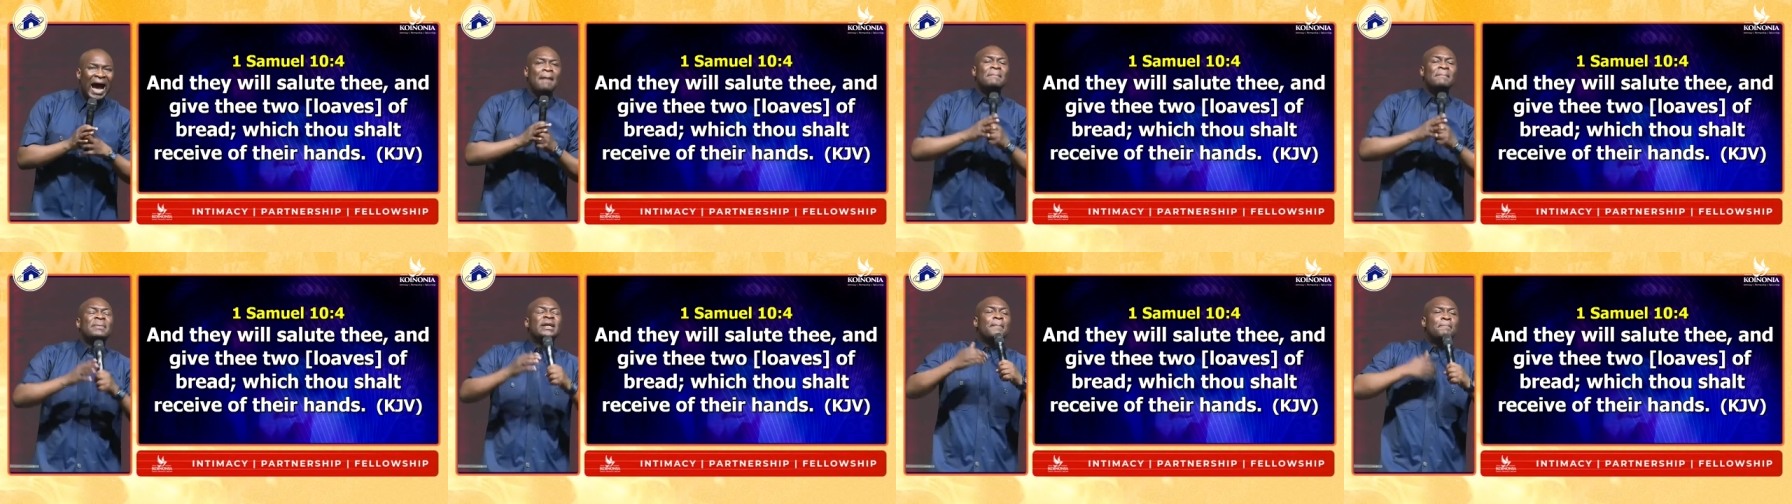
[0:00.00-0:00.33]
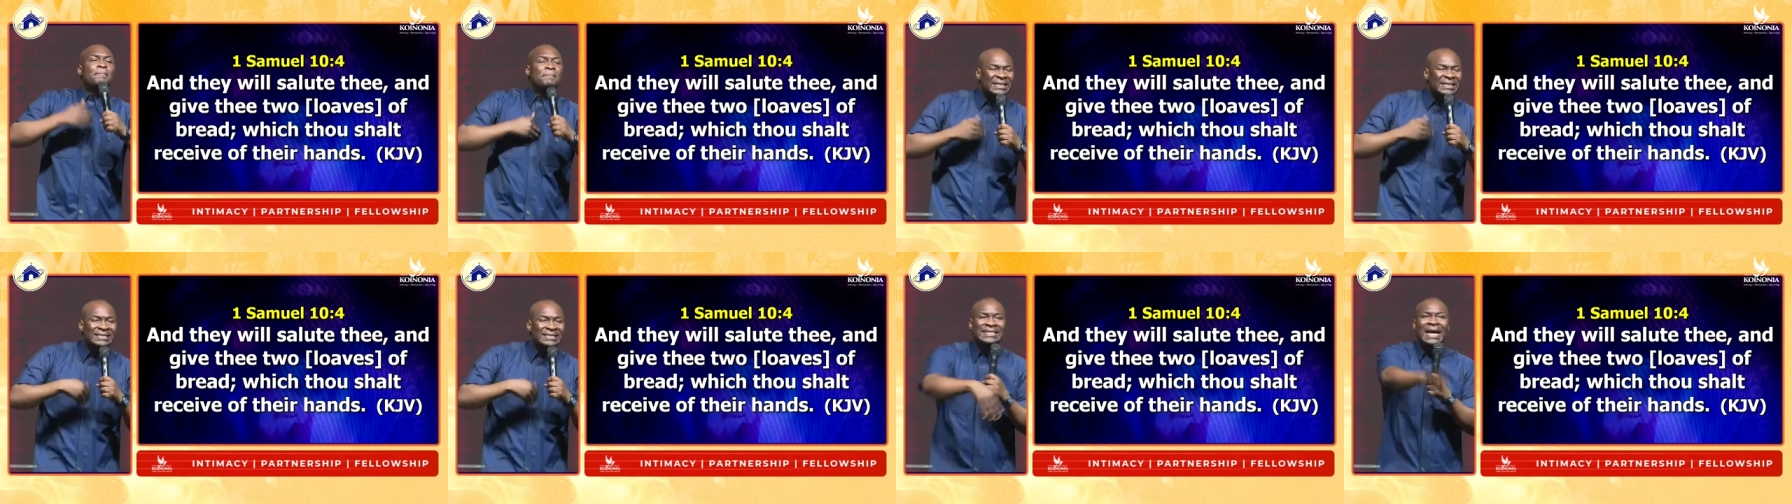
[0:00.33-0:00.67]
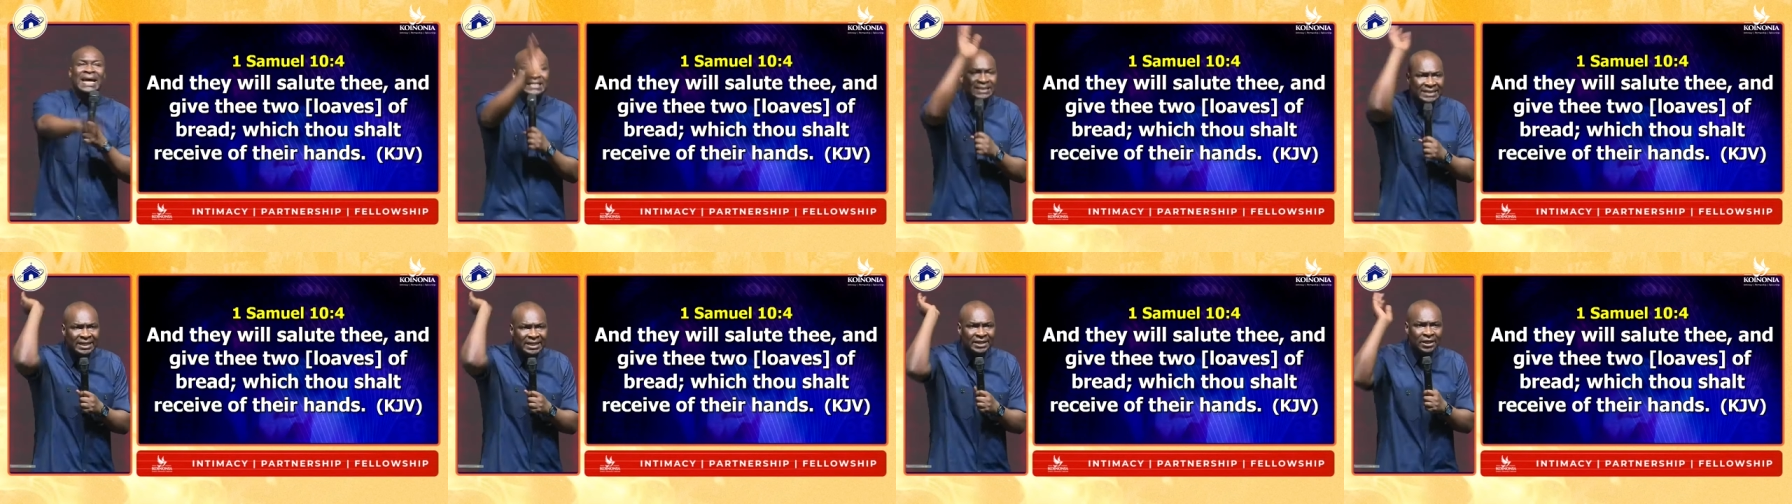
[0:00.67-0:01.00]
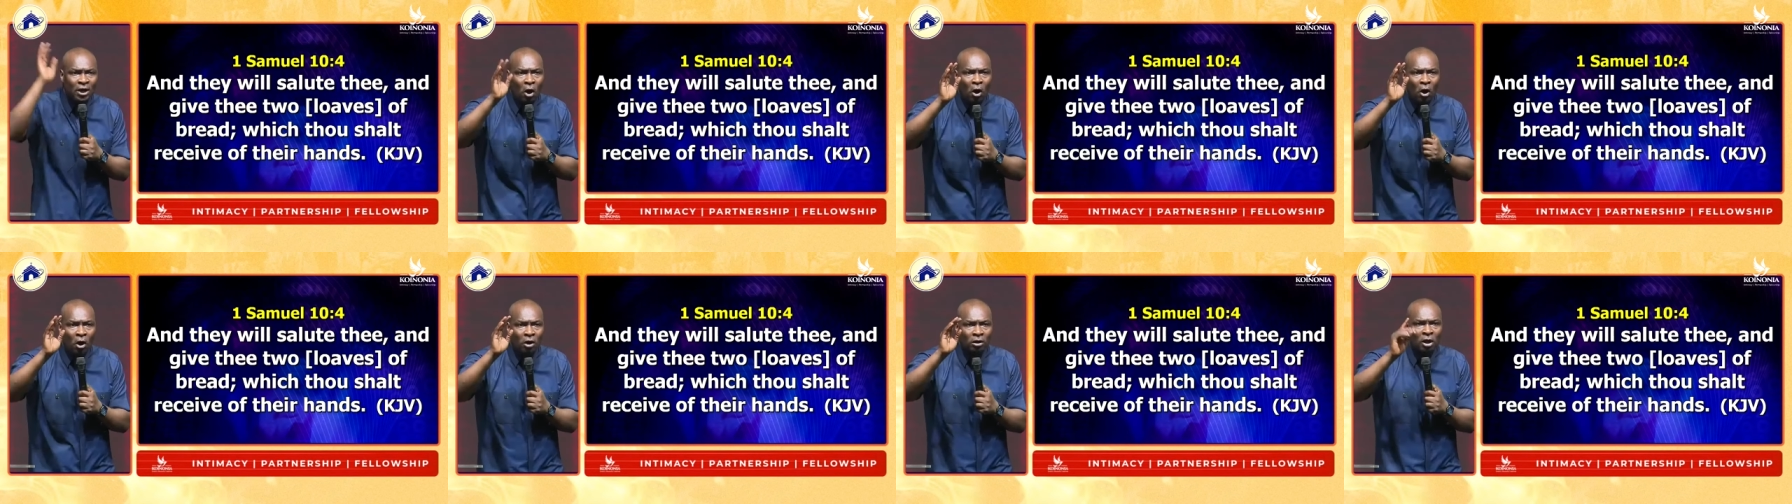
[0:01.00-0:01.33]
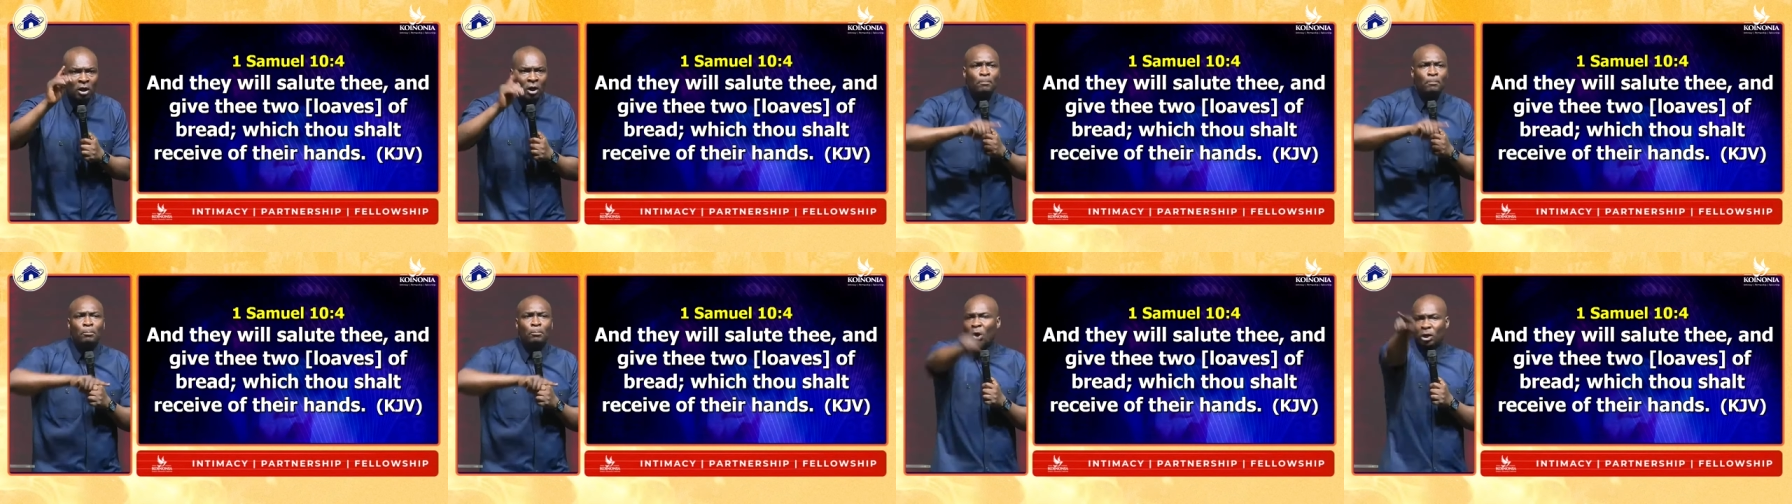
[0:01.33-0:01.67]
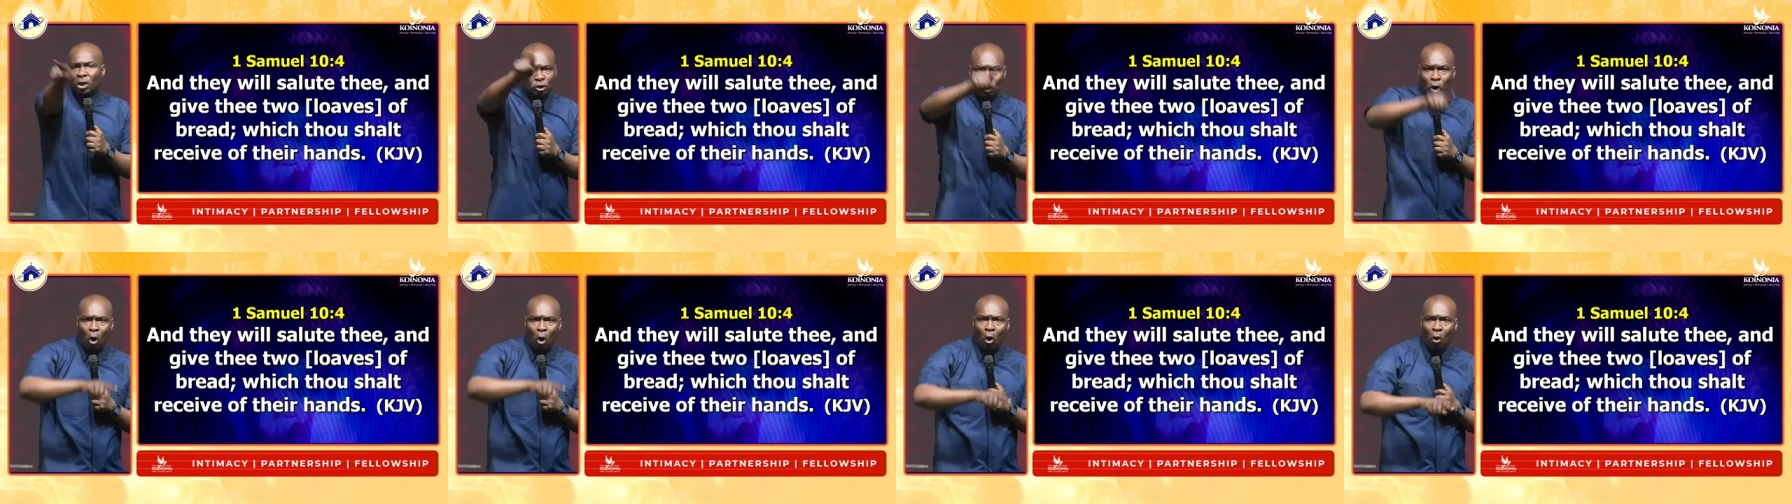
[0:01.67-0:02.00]
I'm representing God,
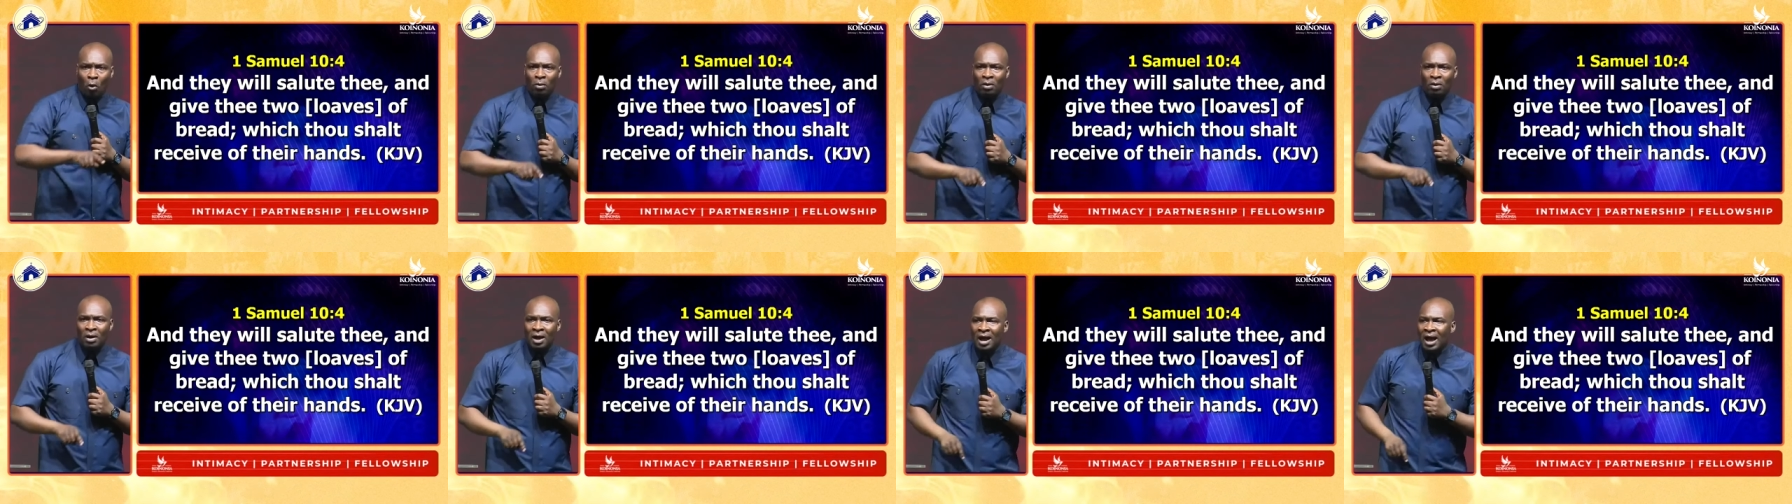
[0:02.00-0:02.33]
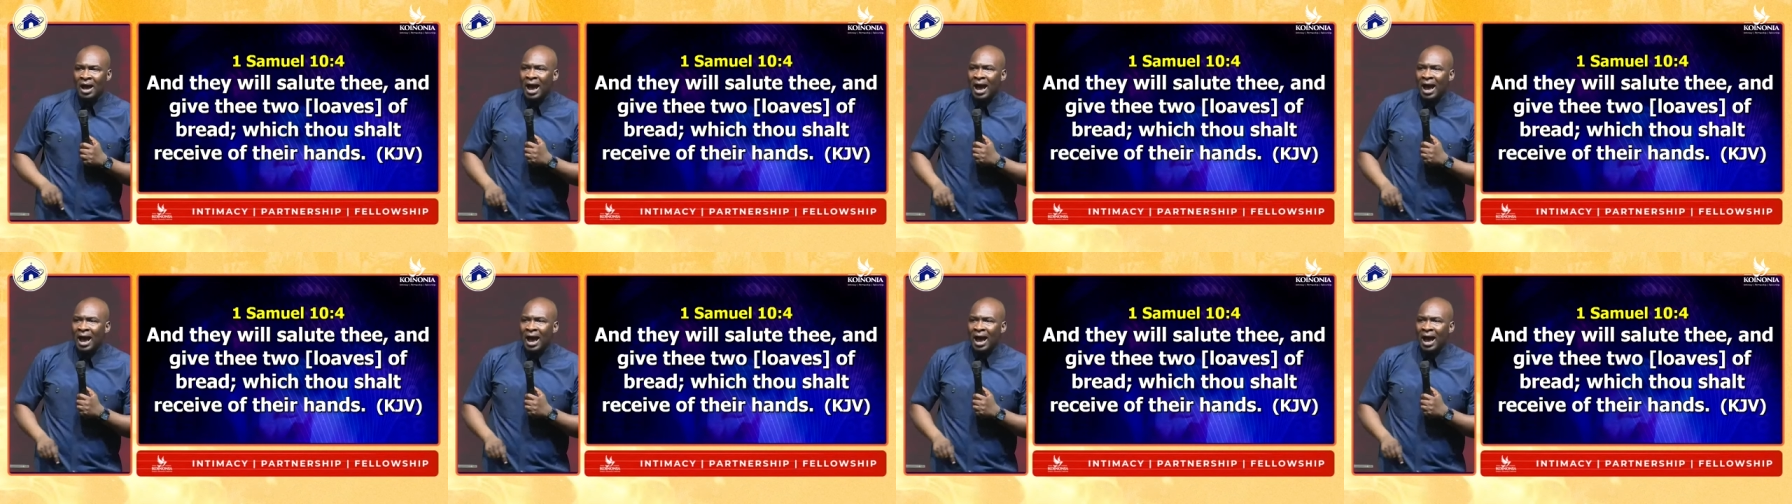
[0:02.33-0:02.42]
but go.